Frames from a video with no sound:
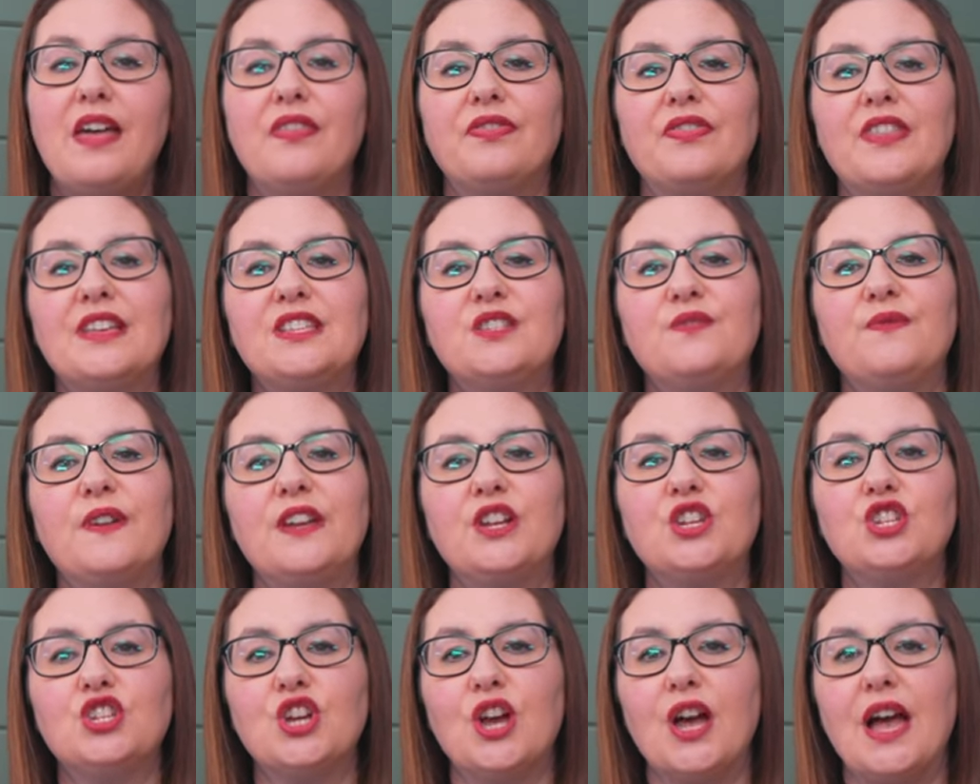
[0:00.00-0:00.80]
This
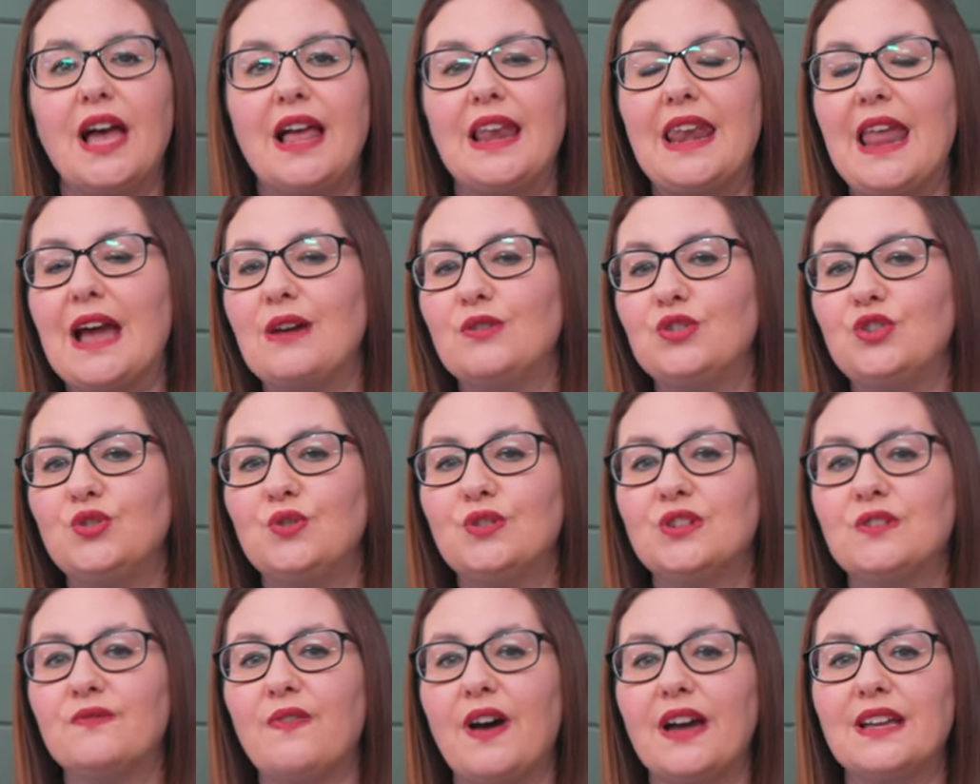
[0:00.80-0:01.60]
feature allows your
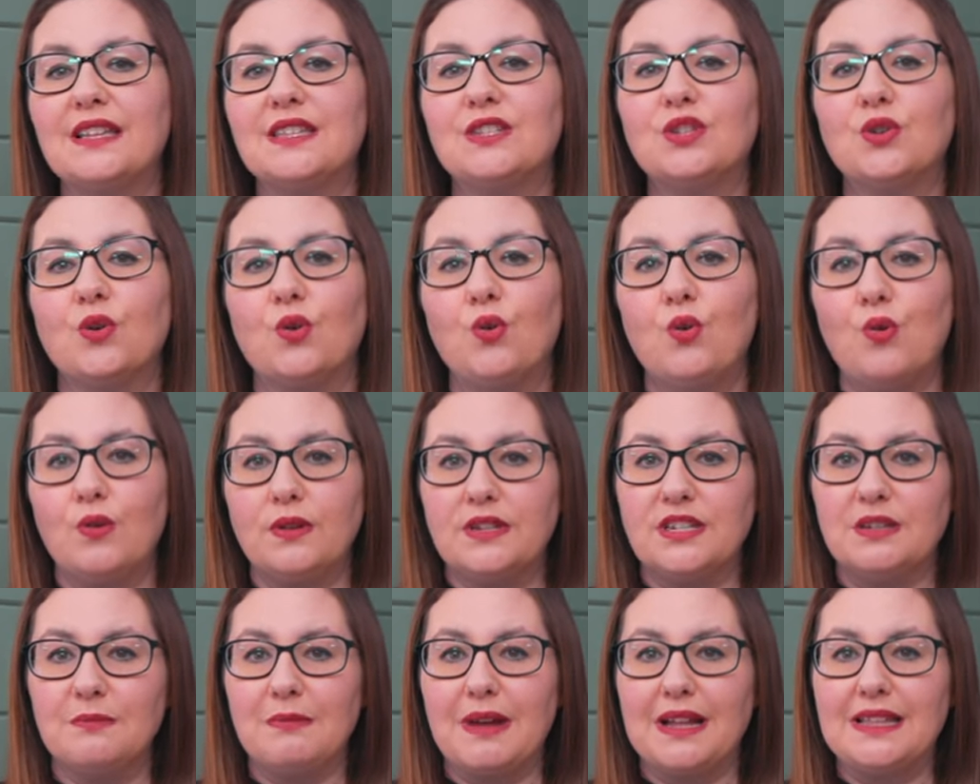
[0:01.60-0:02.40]
device to
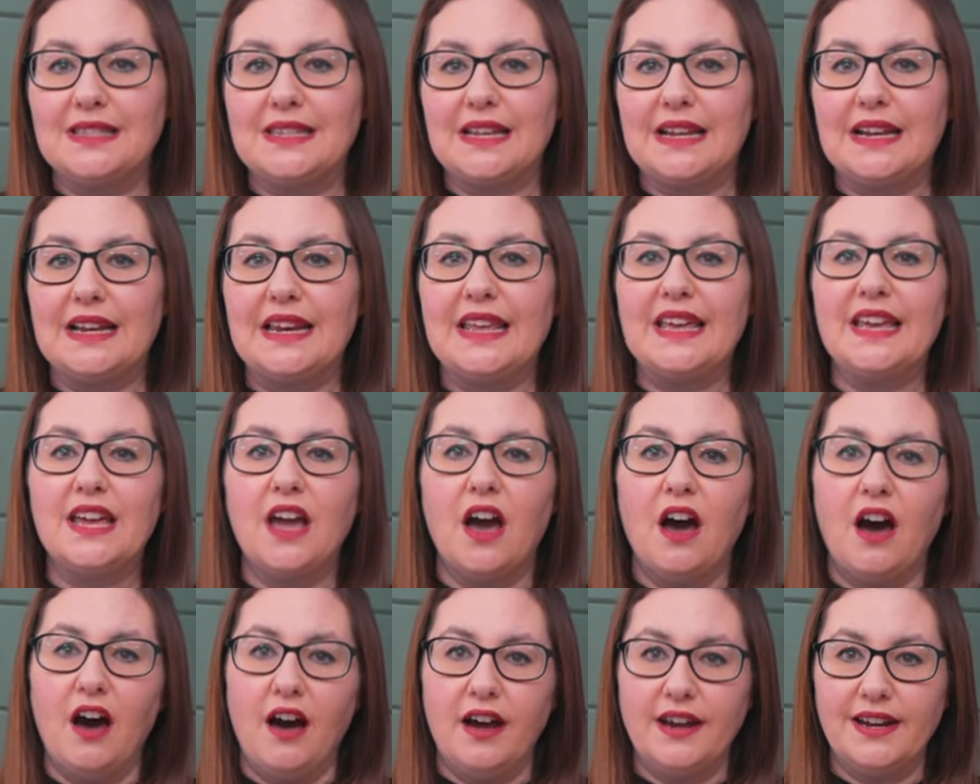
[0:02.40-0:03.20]
automatically
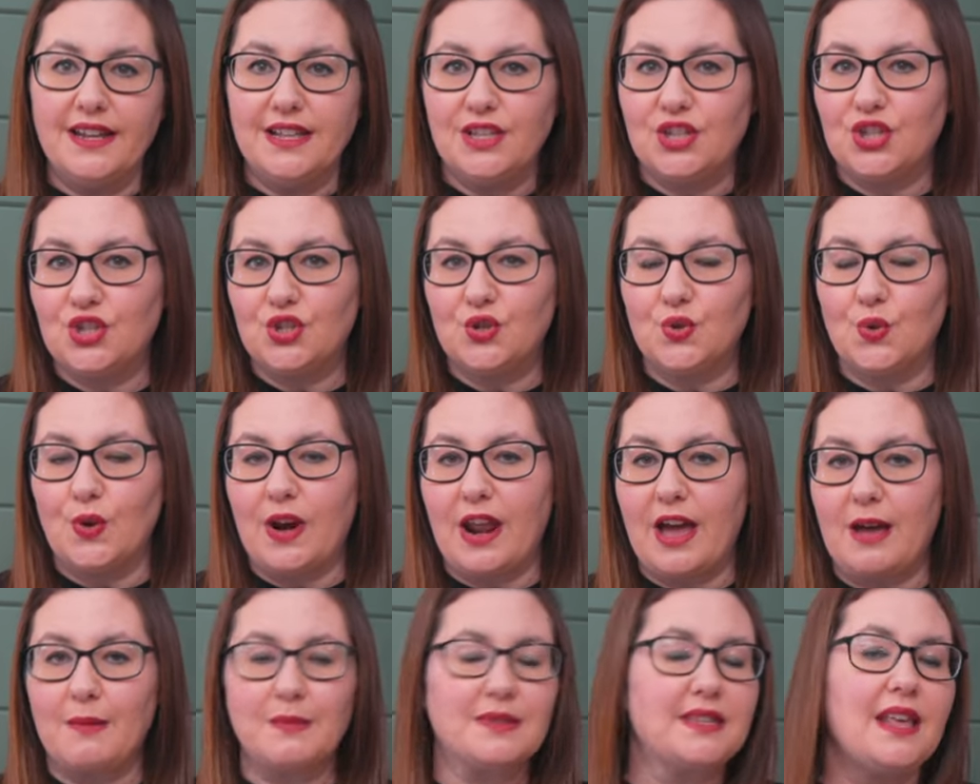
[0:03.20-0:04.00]
uninstall
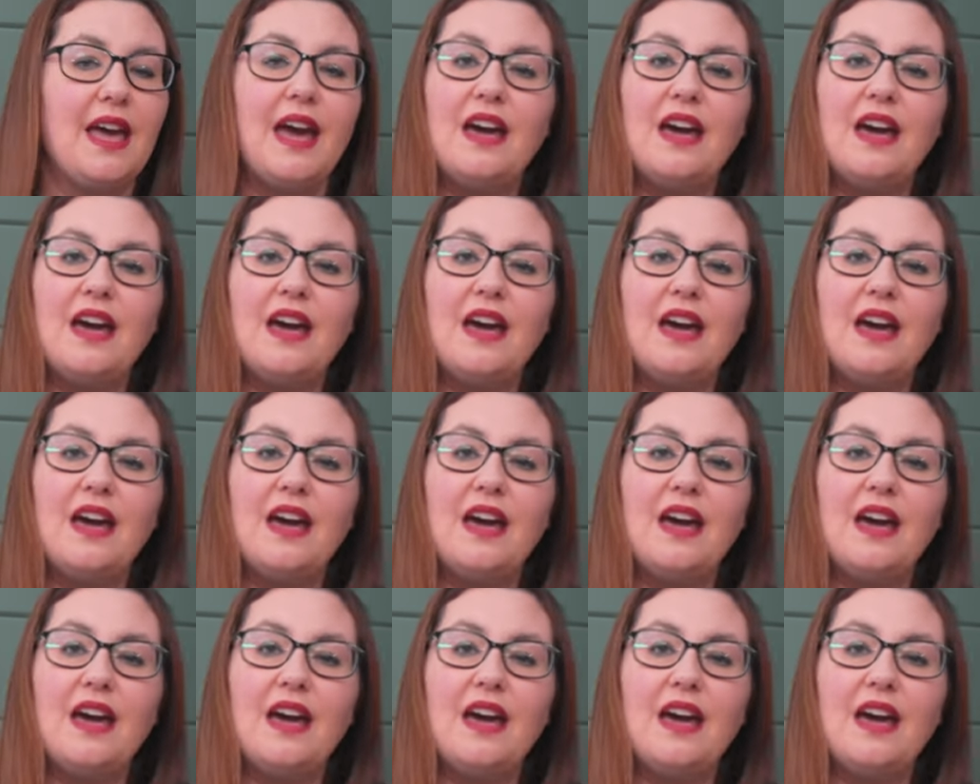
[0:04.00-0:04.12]
apps